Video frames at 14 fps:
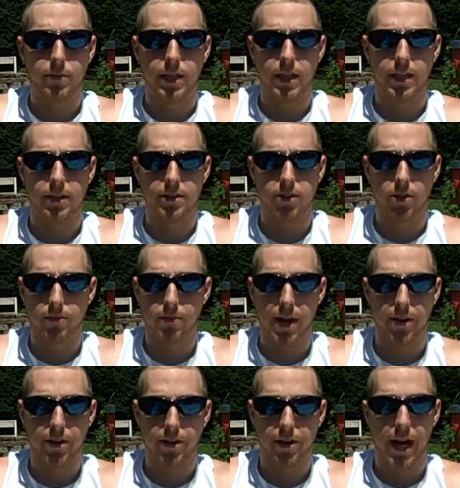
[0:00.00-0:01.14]
He has looked
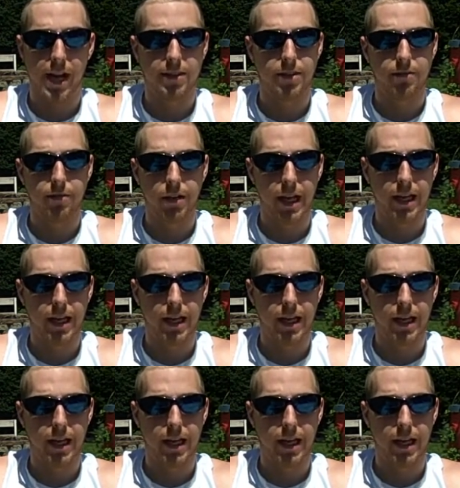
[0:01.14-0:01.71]
better as of